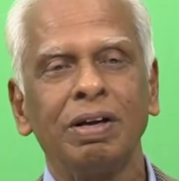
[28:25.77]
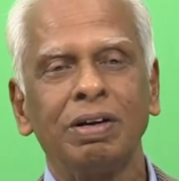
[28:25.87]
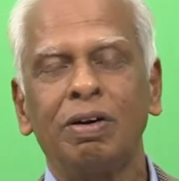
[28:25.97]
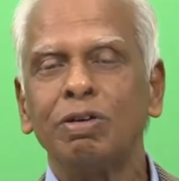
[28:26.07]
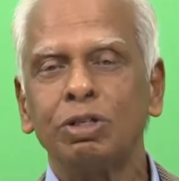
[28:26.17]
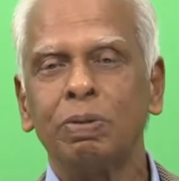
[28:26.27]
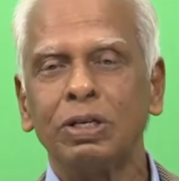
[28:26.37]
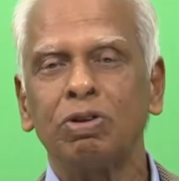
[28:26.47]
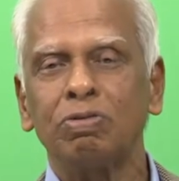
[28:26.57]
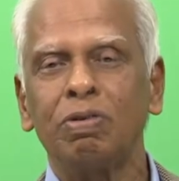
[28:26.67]
All
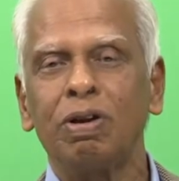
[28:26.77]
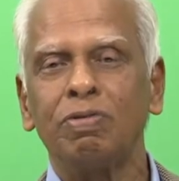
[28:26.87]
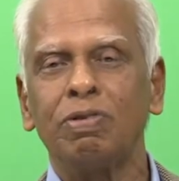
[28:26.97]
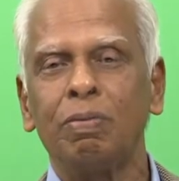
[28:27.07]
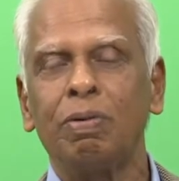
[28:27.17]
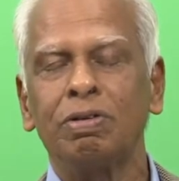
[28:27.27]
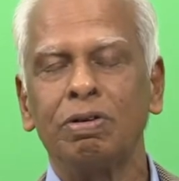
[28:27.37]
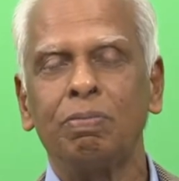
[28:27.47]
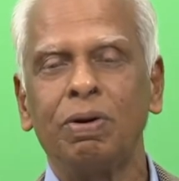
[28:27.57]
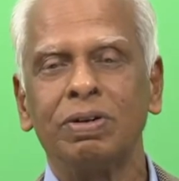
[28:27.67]
space was full of
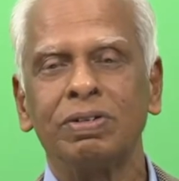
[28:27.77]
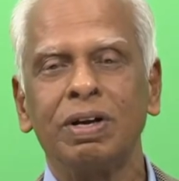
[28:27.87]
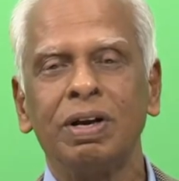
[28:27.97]
champakas.